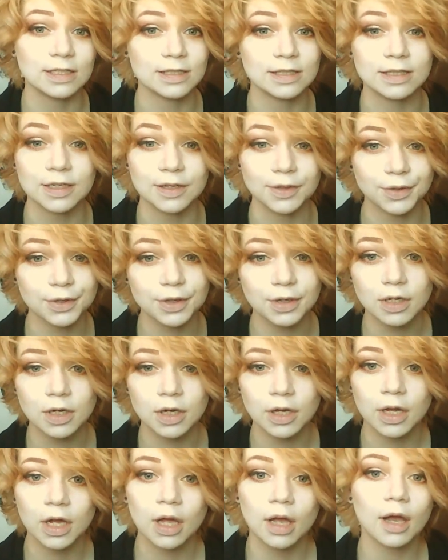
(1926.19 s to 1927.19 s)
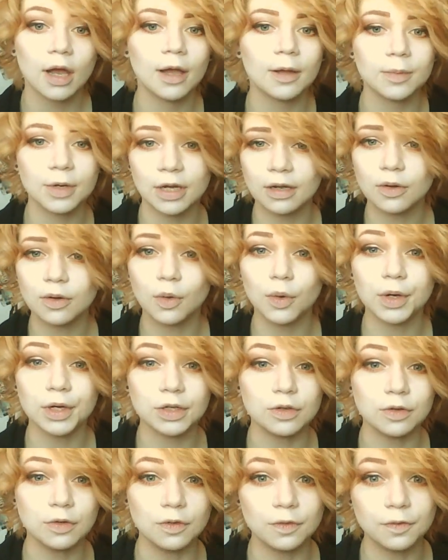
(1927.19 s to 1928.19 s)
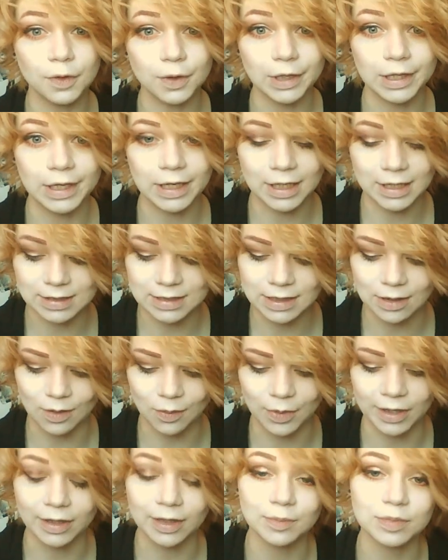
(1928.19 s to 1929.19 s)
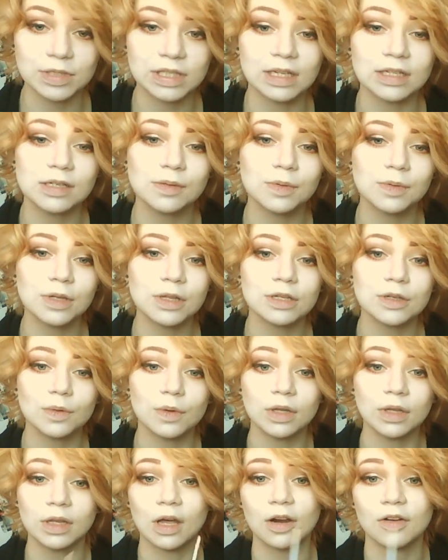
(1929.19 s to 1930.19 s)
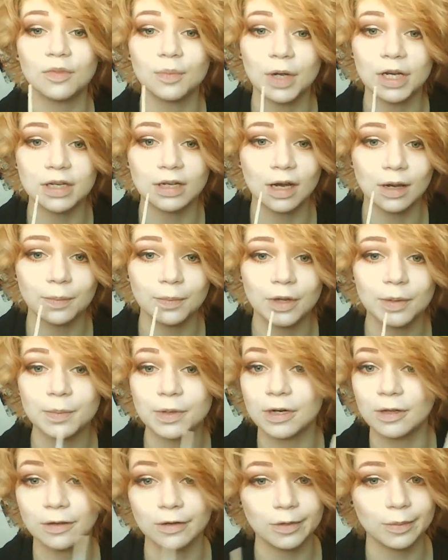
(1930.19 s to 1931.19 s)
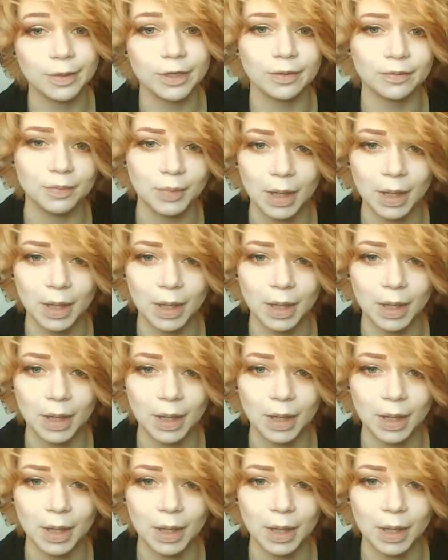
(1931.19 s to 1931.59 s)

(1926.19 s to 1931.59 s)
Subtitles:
Concealer. I'm not going to fully conceal my lips. I typically do a lot of my top lip and a little bit of